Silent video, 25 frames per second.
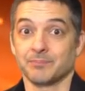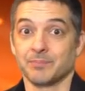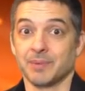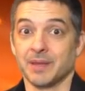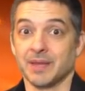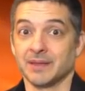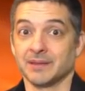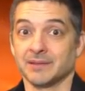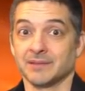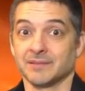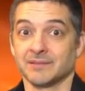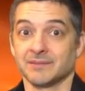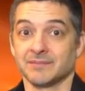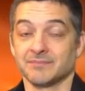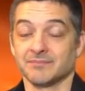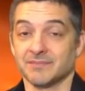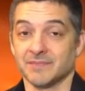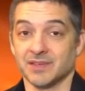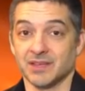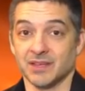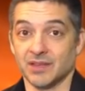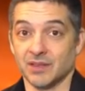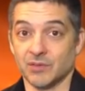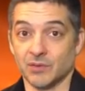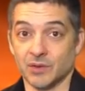
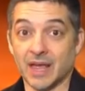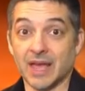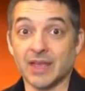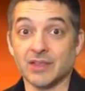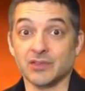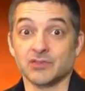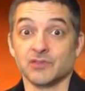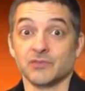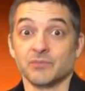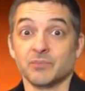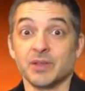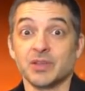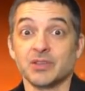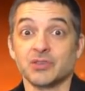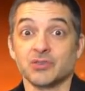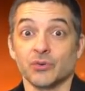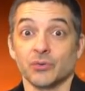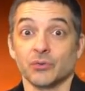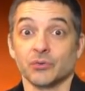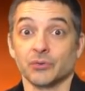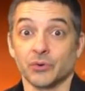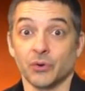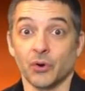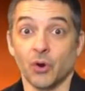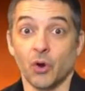the guy that you've pinned
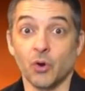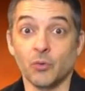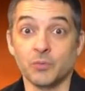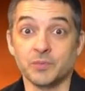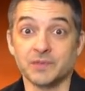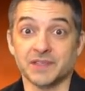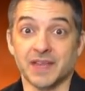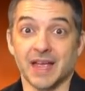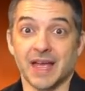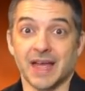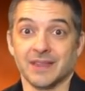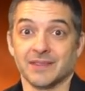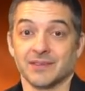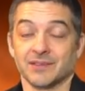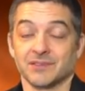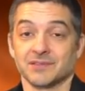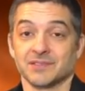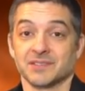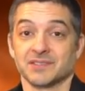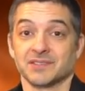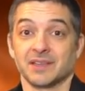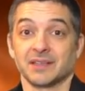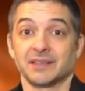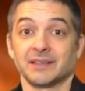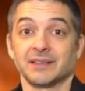all your hopes on, that
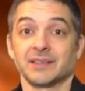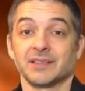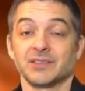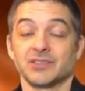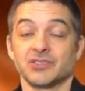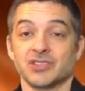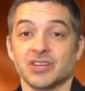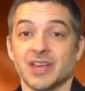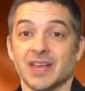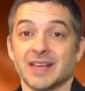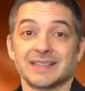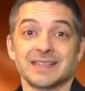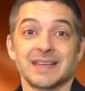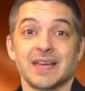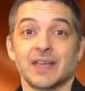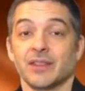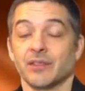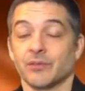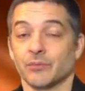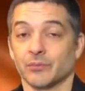is suddenly checked out of the